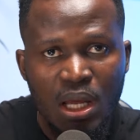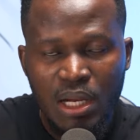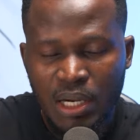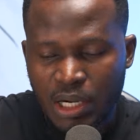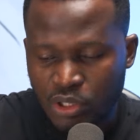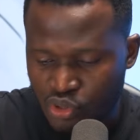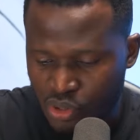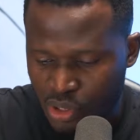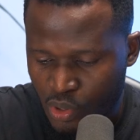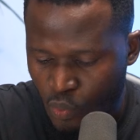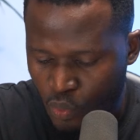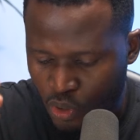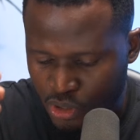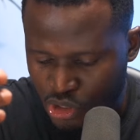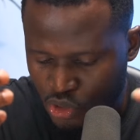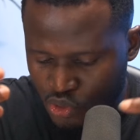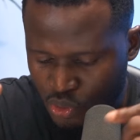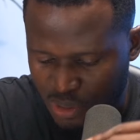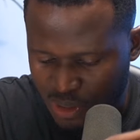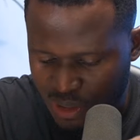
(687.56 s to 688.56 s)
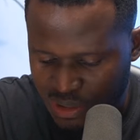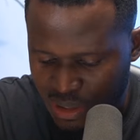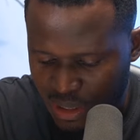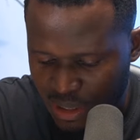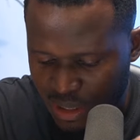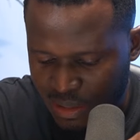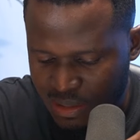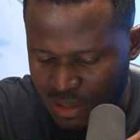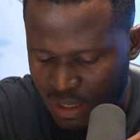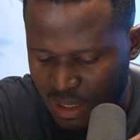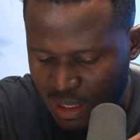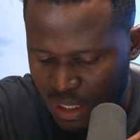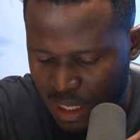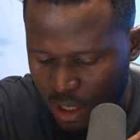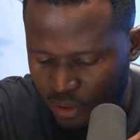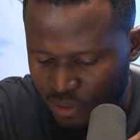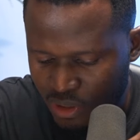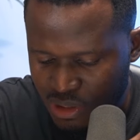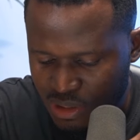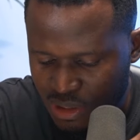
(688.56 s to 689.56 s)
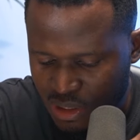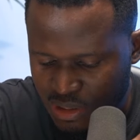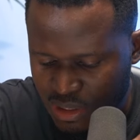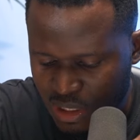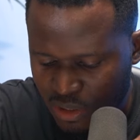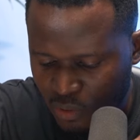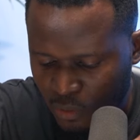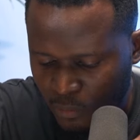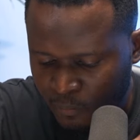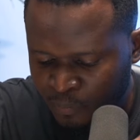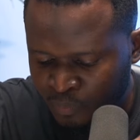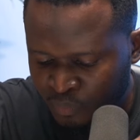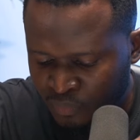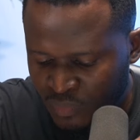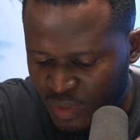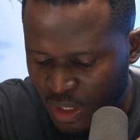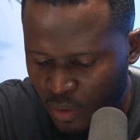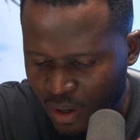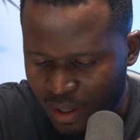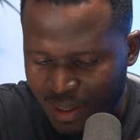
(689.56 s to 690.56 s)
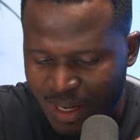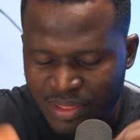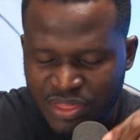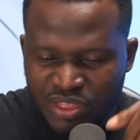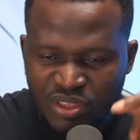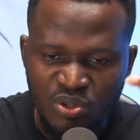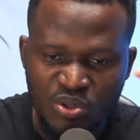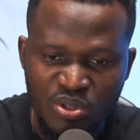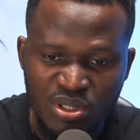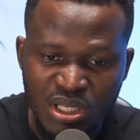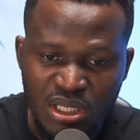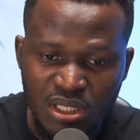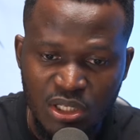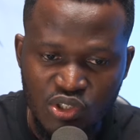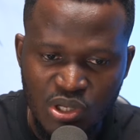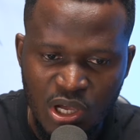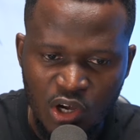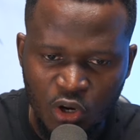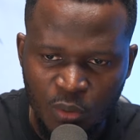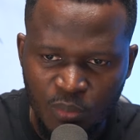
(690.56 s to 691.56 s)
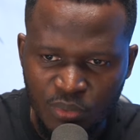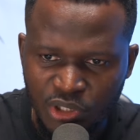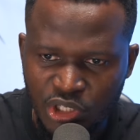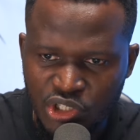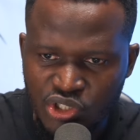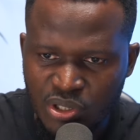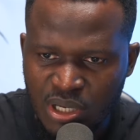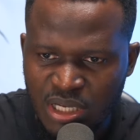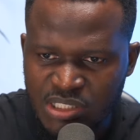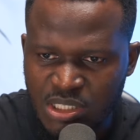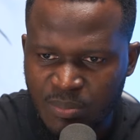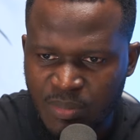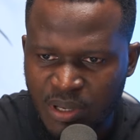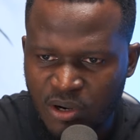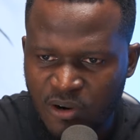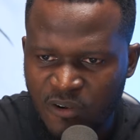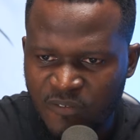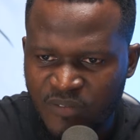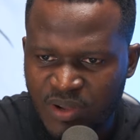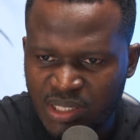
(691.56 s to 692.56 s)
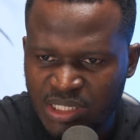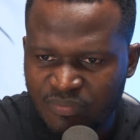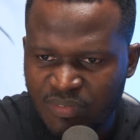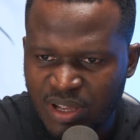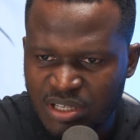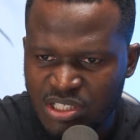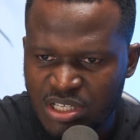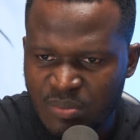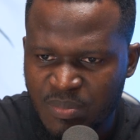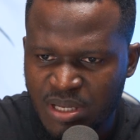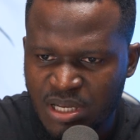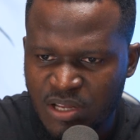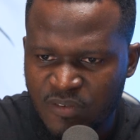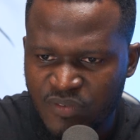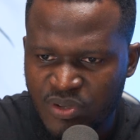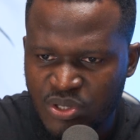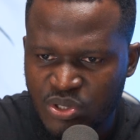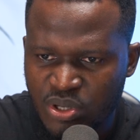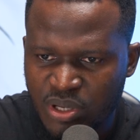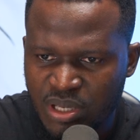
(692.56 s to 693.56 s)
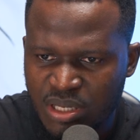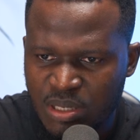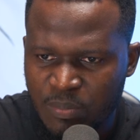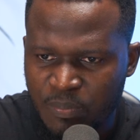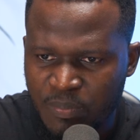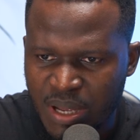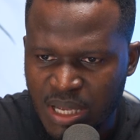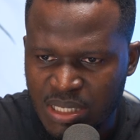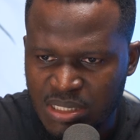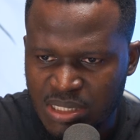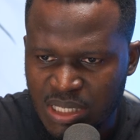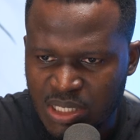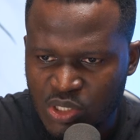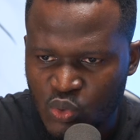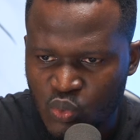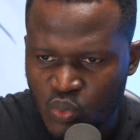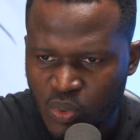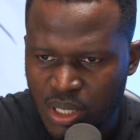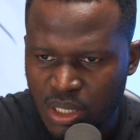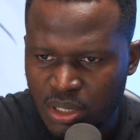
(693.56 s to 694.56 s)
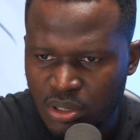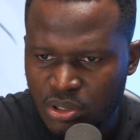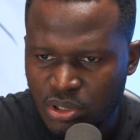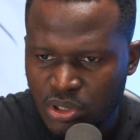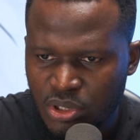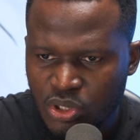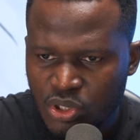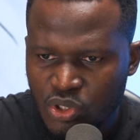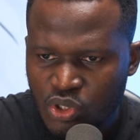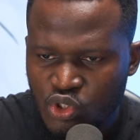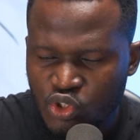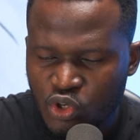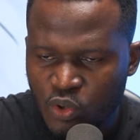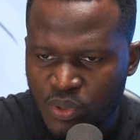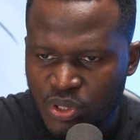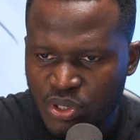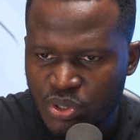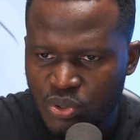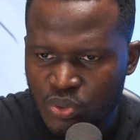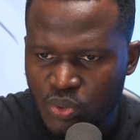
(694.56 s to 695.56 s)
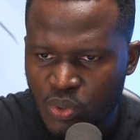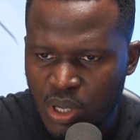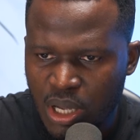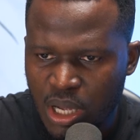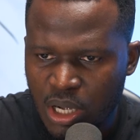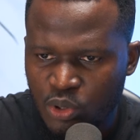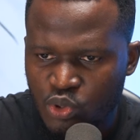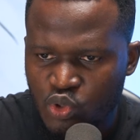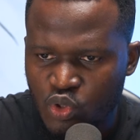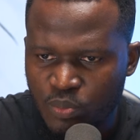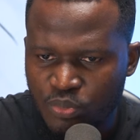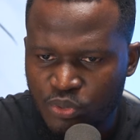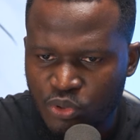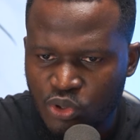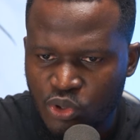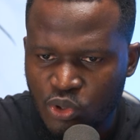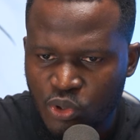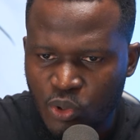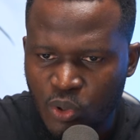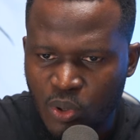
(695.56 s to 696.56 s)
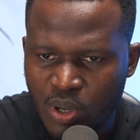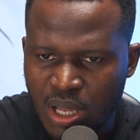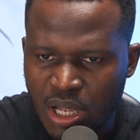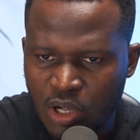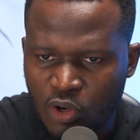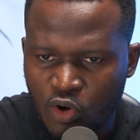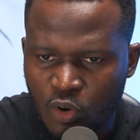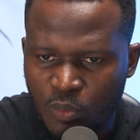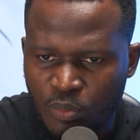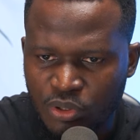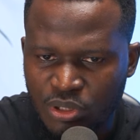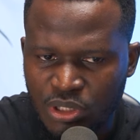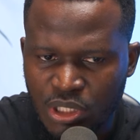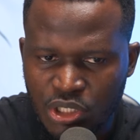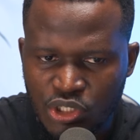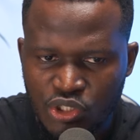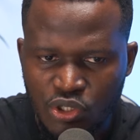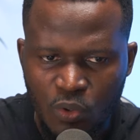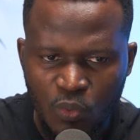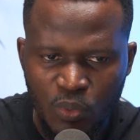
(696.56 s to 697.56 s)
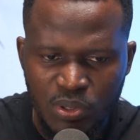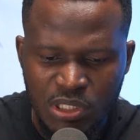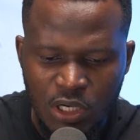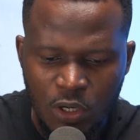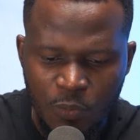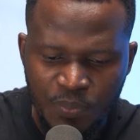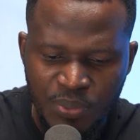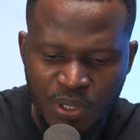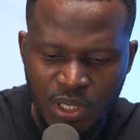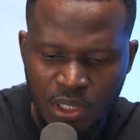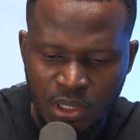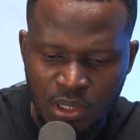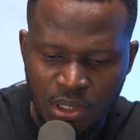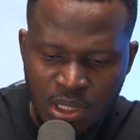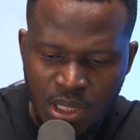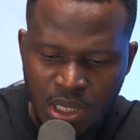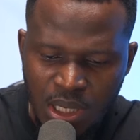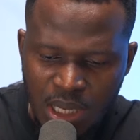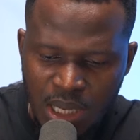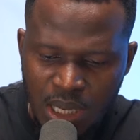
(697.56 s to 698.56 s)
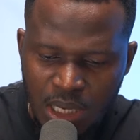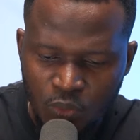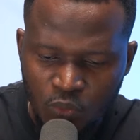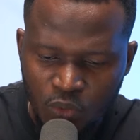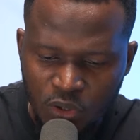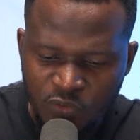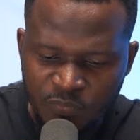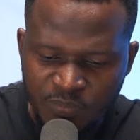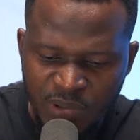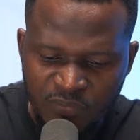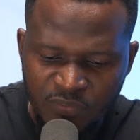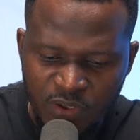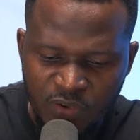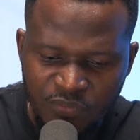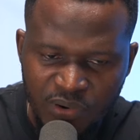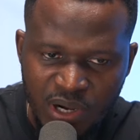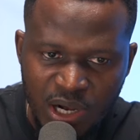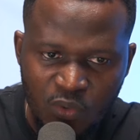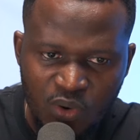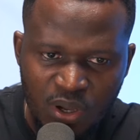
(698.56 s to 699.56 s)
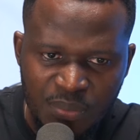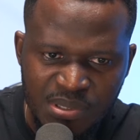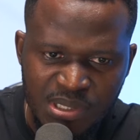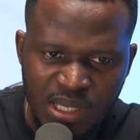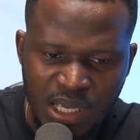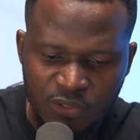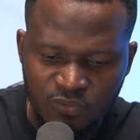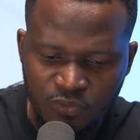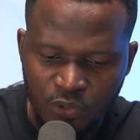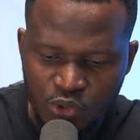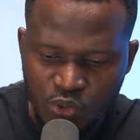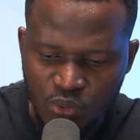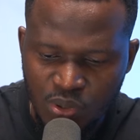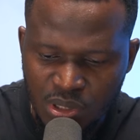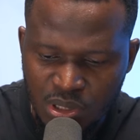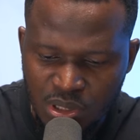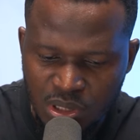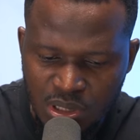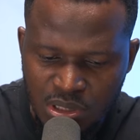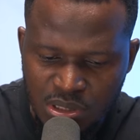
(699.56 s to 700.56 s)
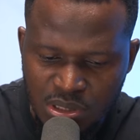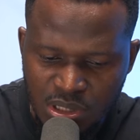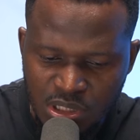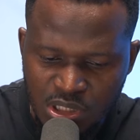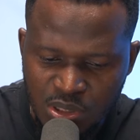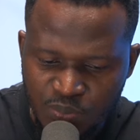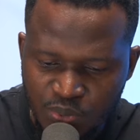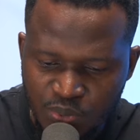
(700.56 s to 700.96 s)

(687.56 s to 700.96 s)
and actually watch it to understand exactly how these things are done. Now, another thing you need is your accommodation. As a matter of fact, I've actually made a video in the past as well showing you how to book your accommodation without paying, and one of my favorite websites for doing this is